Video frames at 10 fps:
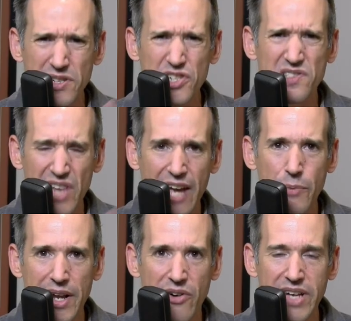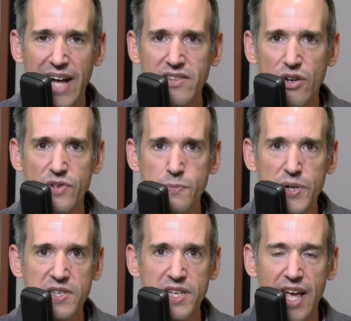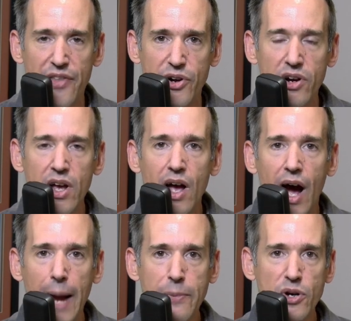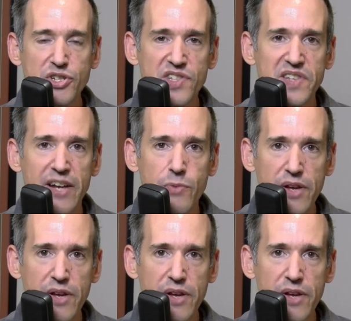but just like what Elgato has put together, I purchased and